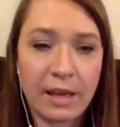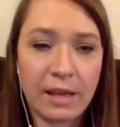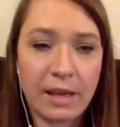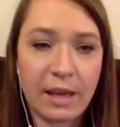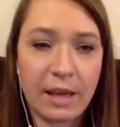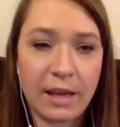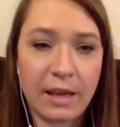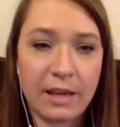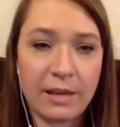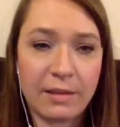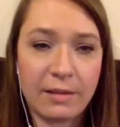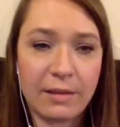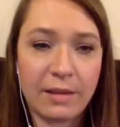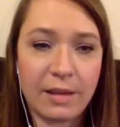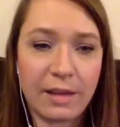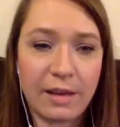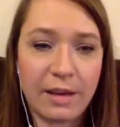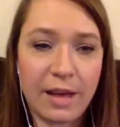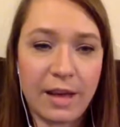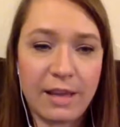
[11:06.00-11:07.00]
yeah.
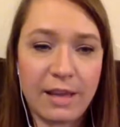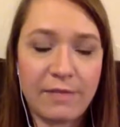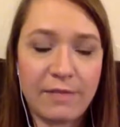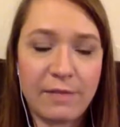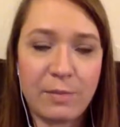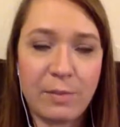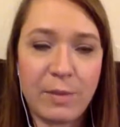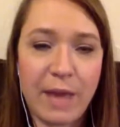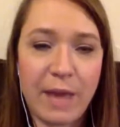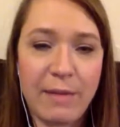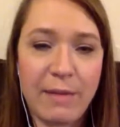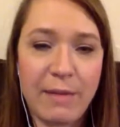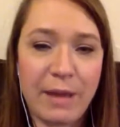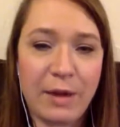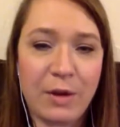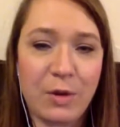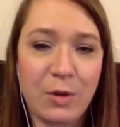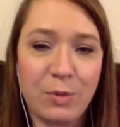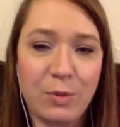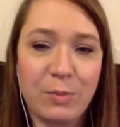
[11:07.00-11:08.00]
And I even buy
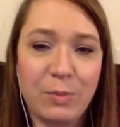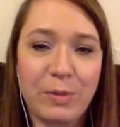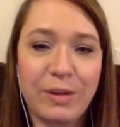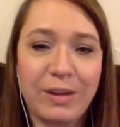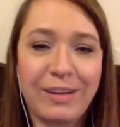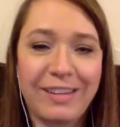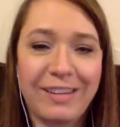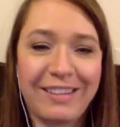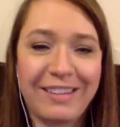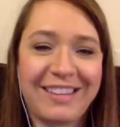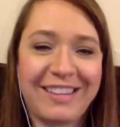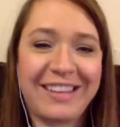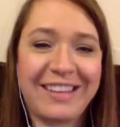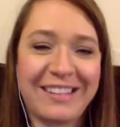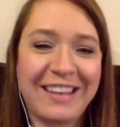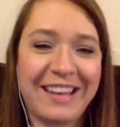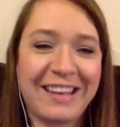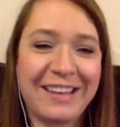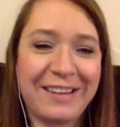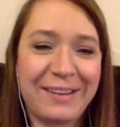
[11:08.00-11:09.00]
my own book
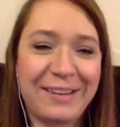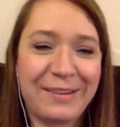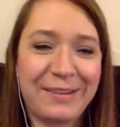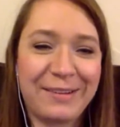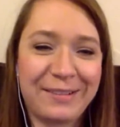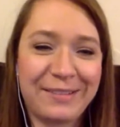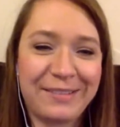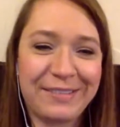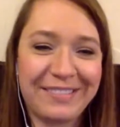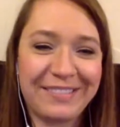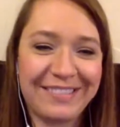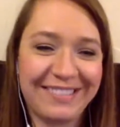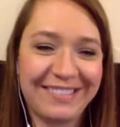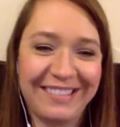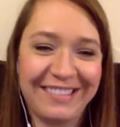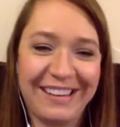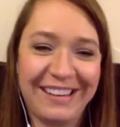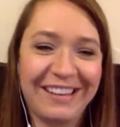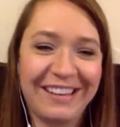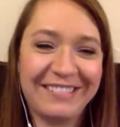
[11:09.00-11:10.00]
because I know,
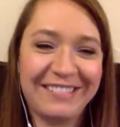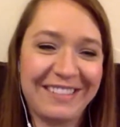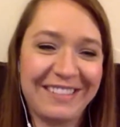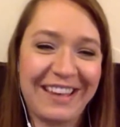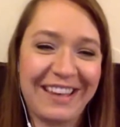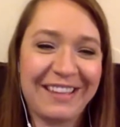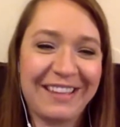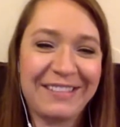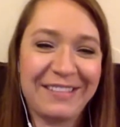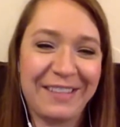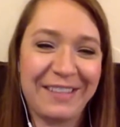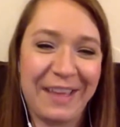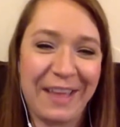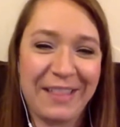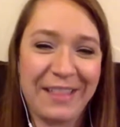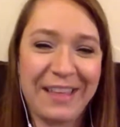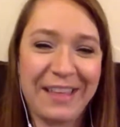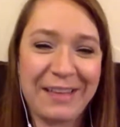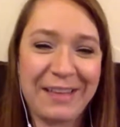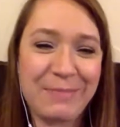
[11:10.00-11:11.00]
I
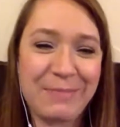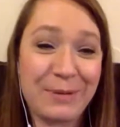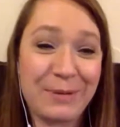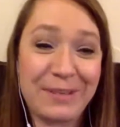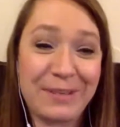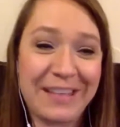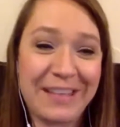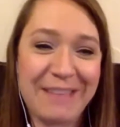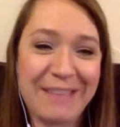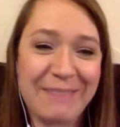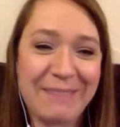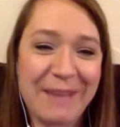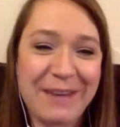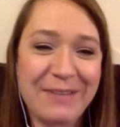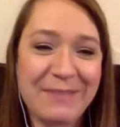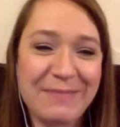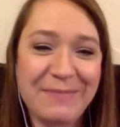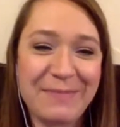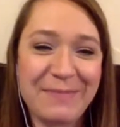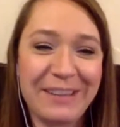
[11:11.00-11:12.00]
like books like
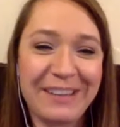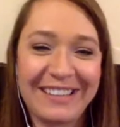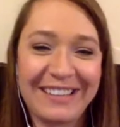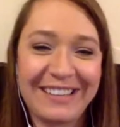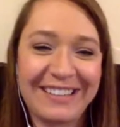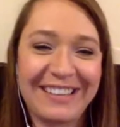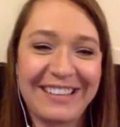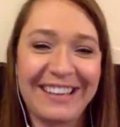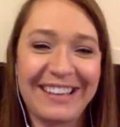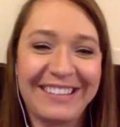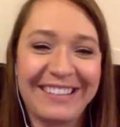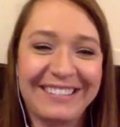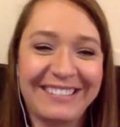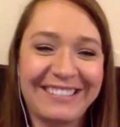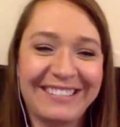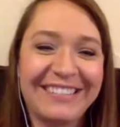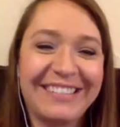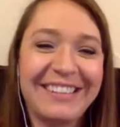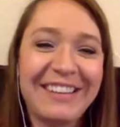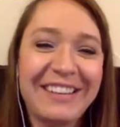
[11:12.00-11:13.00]
my own book. So
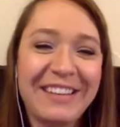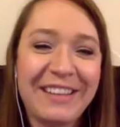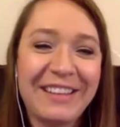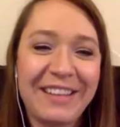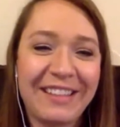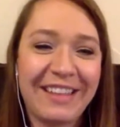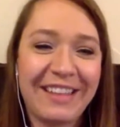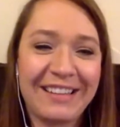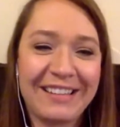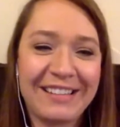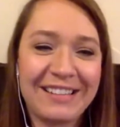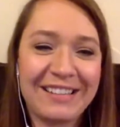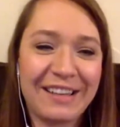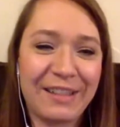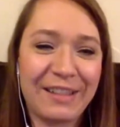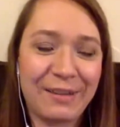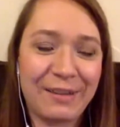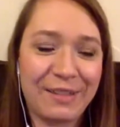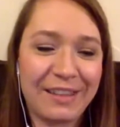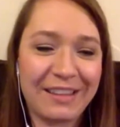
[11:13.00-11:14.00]
that's
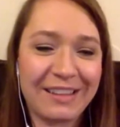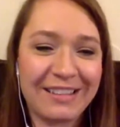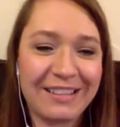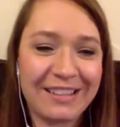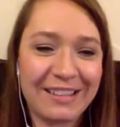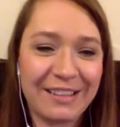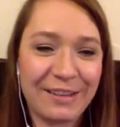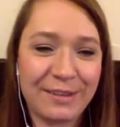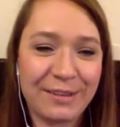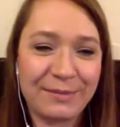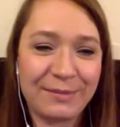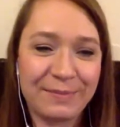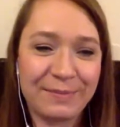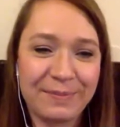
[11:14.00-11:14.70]
another thing to do.